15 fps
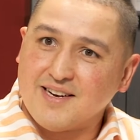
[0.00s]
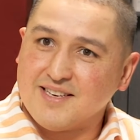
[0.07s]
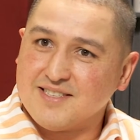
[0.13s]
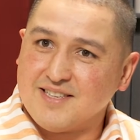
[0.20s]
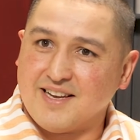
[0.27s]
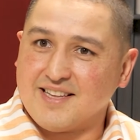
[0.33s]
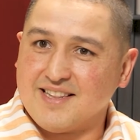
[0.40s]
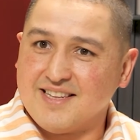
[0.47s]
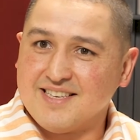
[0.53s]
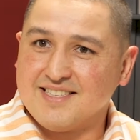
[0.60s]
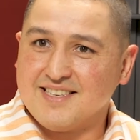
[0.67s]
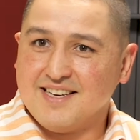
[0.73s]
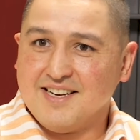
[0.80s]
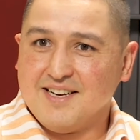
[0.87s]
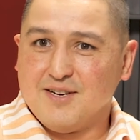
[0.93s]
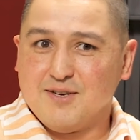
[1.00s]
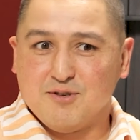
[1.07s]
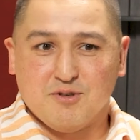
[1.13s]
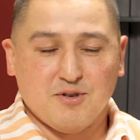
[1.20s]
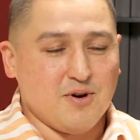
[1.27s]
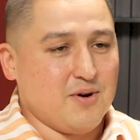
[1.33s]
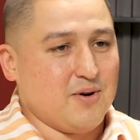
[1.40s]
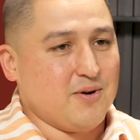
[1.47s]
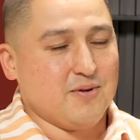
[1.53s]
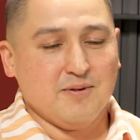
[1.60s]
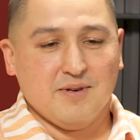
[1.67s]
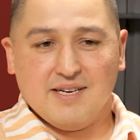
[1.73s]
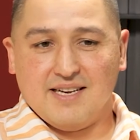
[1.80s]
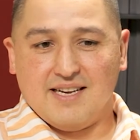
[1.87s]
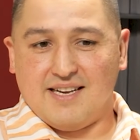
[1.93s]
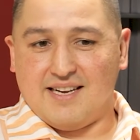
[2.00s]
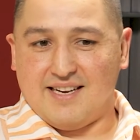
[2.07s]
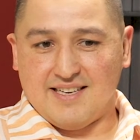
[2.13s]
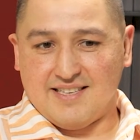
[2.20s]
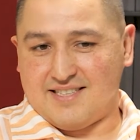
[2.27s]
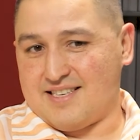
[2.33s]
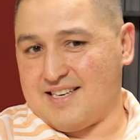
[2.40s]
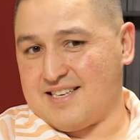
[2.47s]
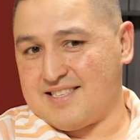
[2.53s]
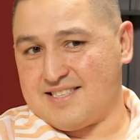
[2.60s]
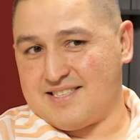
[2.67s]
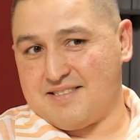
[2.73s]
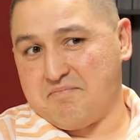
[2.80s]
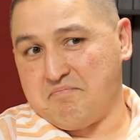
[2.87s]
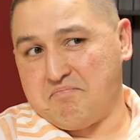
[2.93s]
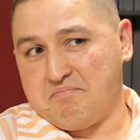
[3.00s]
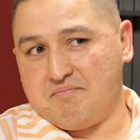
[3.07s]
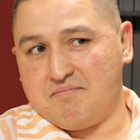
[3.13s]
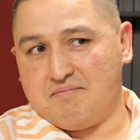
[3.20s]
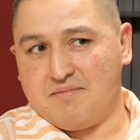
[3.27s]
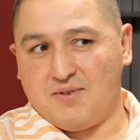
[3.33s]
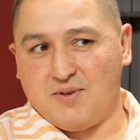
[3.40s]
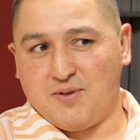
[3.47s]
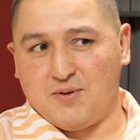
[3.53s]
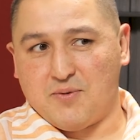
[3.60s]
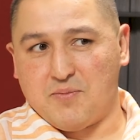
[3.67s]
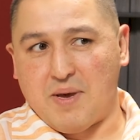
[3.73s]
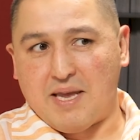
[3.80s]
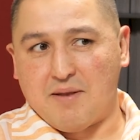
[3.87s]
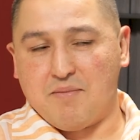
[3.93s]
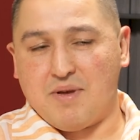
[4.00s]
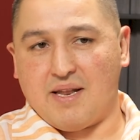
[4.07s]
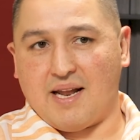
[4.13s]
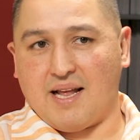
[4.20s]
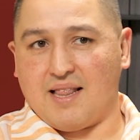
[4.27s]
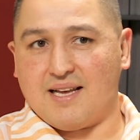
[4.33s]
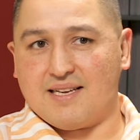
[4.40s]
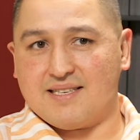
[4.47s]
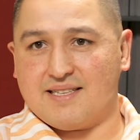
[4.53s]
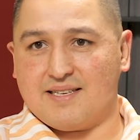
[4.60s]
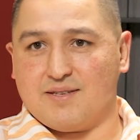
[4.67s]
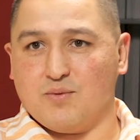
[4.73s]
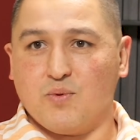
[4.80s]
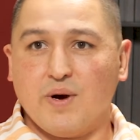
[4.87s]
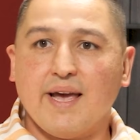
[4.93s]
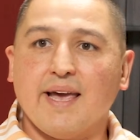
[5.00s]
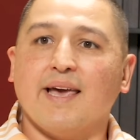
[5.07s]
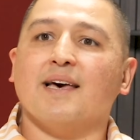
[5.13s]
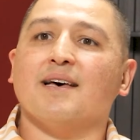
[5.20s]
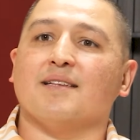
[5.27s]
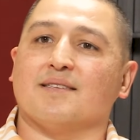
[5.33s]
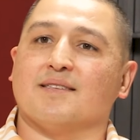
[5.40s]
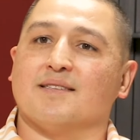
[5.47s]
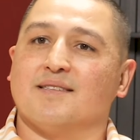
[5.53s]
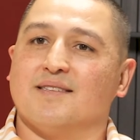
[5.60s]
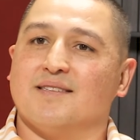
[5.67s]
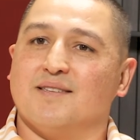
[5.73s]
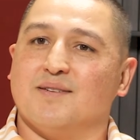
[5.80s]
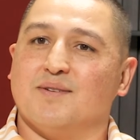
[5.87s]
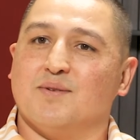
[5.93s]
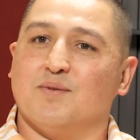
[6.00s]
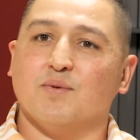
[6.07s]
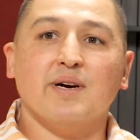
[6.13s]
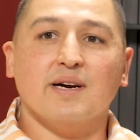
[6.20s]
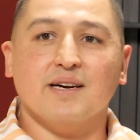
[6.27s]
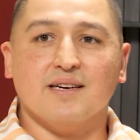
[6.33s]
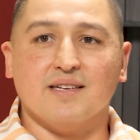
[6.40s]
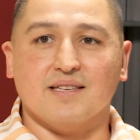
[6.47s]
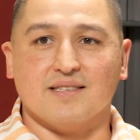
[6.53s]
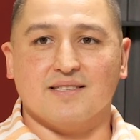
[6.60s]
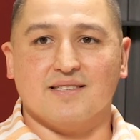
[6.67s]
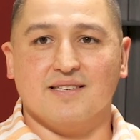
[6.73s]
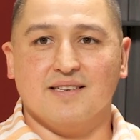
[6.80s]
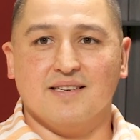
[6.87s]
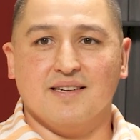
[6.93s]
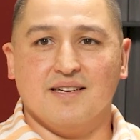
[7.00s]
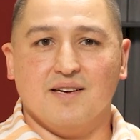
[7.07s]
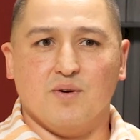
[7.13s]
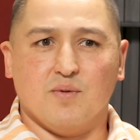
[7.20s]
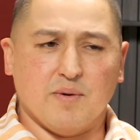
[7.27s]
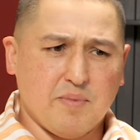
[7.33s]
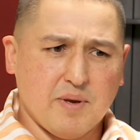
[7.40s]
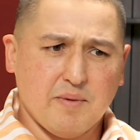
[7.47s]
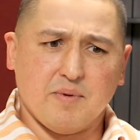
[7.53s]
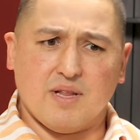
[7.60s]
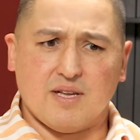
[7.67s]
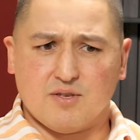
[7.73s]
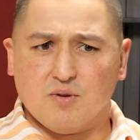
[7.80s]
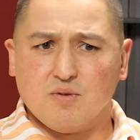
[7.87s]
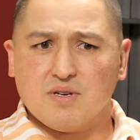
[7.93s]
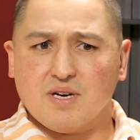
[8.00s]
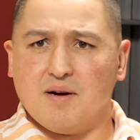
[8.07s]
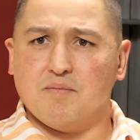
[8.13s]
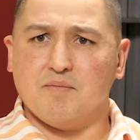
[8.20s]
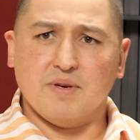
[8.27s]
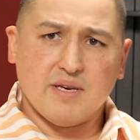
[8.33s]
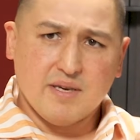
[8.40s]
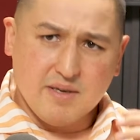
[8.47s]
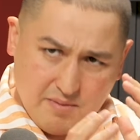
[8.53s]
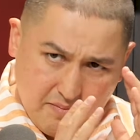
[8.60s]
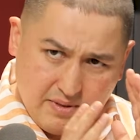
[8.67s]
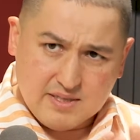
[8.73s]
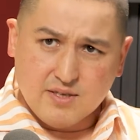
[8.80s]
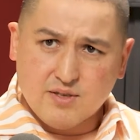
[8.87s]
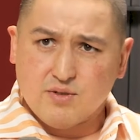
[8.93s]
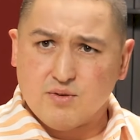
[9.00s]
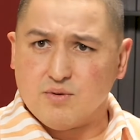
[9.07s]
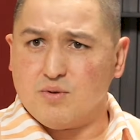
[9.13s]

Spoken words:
is like this. So it just, made me realize that where else? Where people are so grumpy, busy to